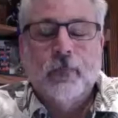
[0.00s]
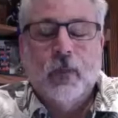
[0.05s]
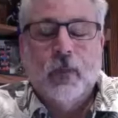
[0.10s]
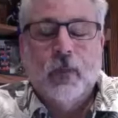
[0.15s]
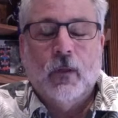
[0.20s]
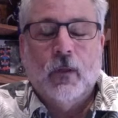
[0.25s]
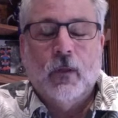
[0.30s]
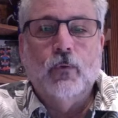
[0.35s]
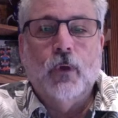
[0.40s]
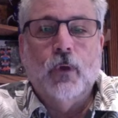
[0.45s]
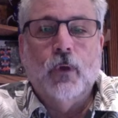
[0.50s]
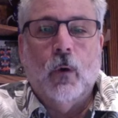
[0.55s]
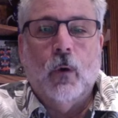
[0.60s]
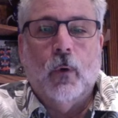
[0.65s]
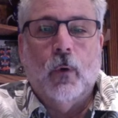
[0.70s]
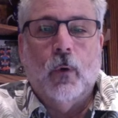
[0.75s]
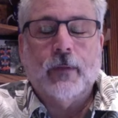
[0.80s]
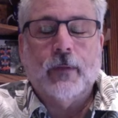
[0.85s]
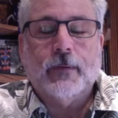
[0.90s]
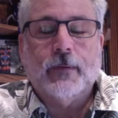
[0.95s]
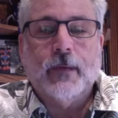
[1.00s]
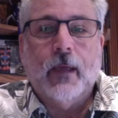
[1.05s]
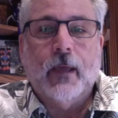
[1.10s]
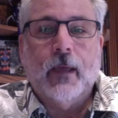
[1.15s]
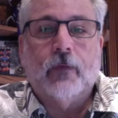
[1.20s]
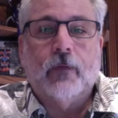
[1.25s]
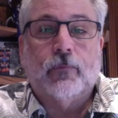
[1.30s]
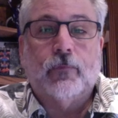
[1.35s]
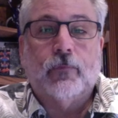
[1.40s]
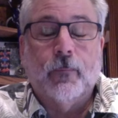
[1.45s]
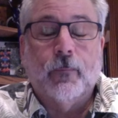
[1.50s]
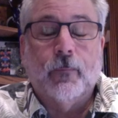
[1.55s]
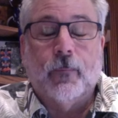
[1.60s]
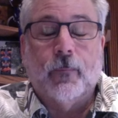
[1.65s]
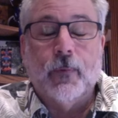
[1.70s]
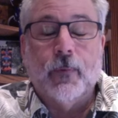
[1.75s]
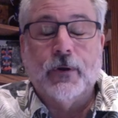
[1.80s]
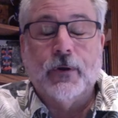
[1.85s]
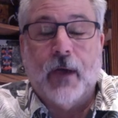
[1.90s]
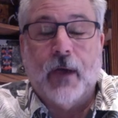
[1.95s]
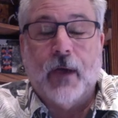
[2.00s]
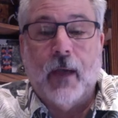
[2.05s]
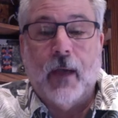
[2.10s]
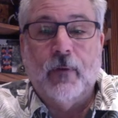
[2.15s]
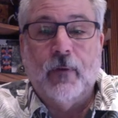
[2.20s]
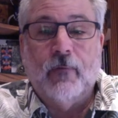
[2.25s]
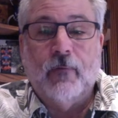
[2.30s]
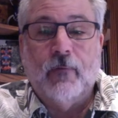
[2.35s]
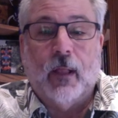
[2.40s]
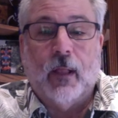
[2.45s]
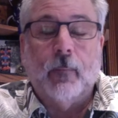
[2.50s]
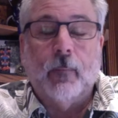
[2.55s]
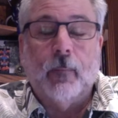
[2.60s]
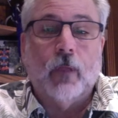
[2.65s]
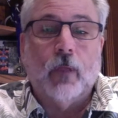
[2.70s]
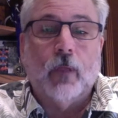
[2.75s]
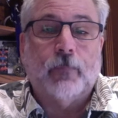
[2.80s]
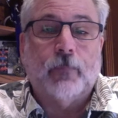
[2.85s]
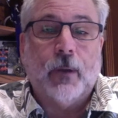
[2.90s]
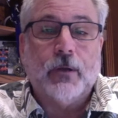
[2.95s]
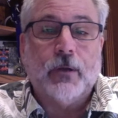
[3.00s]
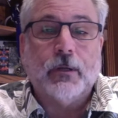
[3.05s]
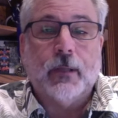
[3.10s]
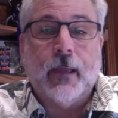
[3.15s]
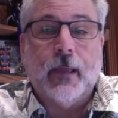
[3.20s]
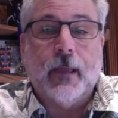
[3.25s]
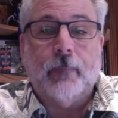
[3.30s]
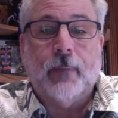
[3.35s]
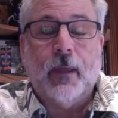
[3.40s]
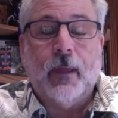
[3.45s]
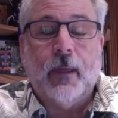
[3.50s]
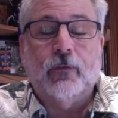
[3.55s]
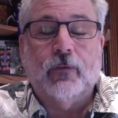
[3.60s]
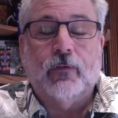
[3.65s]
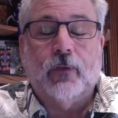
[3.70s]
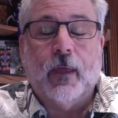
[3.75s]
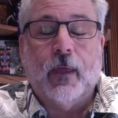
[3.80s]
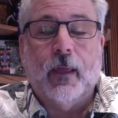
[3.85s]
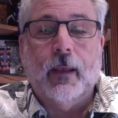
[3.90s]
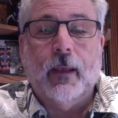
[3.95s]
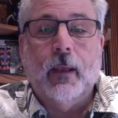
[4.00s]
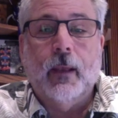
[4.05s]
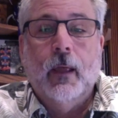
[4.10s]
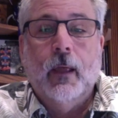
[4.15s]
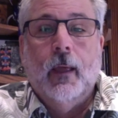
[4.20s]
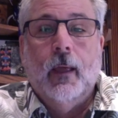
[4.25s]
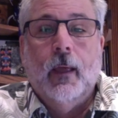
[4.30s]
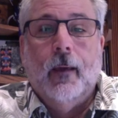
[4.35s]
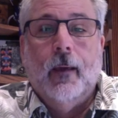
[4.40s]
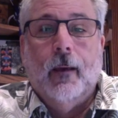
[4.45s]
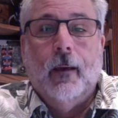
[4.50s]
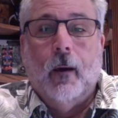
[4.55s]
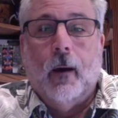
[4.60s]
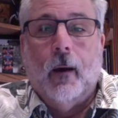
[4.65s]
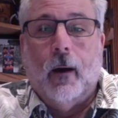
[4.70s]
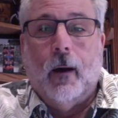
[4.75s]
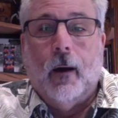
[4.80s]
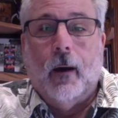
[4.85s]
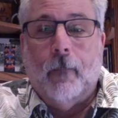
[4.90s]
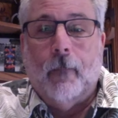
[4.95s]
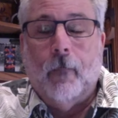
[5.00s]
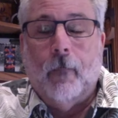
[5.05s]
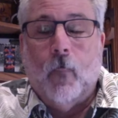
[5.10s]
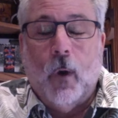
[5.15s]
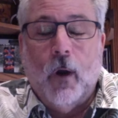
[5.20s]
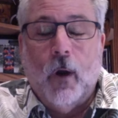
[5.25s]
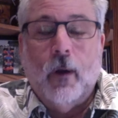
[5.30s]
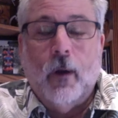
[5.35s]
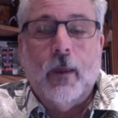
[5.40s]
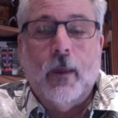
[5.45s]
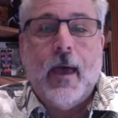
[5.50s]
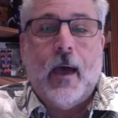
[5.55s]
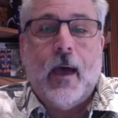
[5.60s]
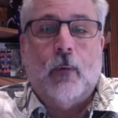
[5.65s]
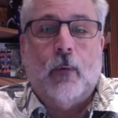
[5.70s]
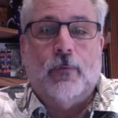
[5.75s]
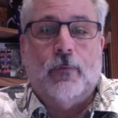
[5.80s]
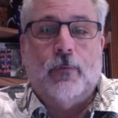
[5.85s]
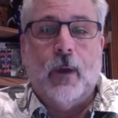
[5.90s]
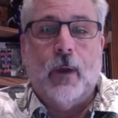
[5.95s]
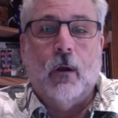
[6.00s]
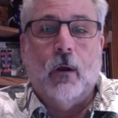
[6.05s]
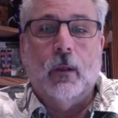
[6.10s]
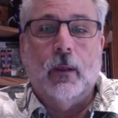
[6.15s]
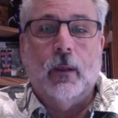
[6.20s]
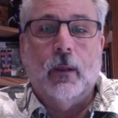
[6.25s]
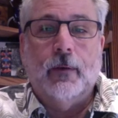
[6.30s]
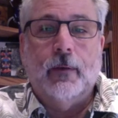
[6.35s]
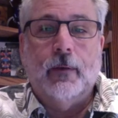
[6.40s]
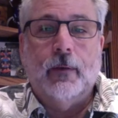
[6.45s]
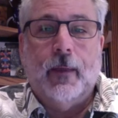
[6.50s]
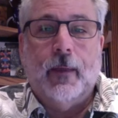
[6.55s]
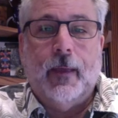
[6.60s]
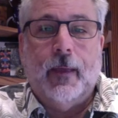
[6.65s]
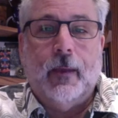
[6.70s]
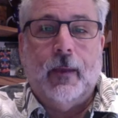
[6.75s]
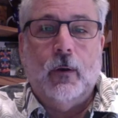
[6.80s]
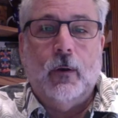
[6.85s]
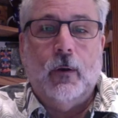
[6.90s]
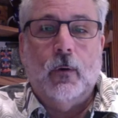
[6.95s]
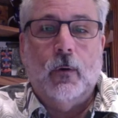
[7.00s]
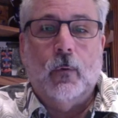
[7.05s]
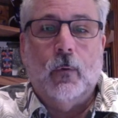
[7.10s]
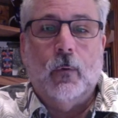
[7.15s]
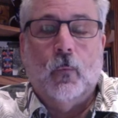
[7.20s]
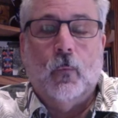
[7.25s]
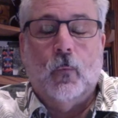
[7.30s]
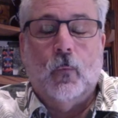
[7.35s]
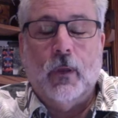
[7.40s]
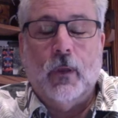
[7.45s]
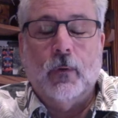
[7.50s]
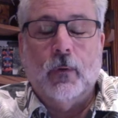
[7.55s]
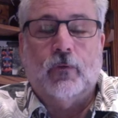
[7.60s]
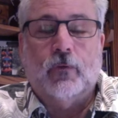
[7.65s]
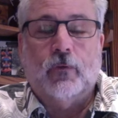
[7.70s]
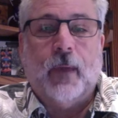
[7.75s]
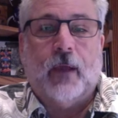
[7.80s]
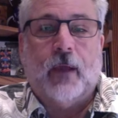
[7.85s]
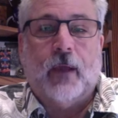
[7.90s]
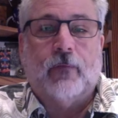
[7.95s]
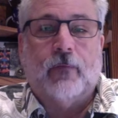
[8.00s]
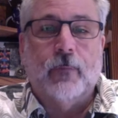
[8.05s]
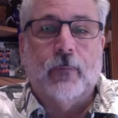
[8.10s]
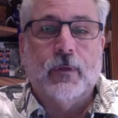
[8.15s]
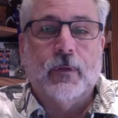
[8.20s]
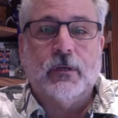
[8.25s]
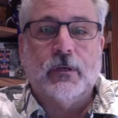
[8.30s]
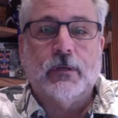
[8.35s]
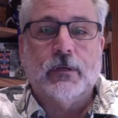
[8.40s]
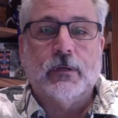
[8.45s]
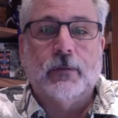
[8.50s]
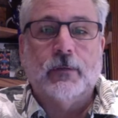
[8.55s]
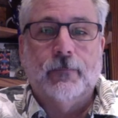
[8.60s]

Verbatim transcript: You know what it takes from from your time in volleyball, especially at Penn State. Um, where are you at with Maryland, and what do you expect from this season?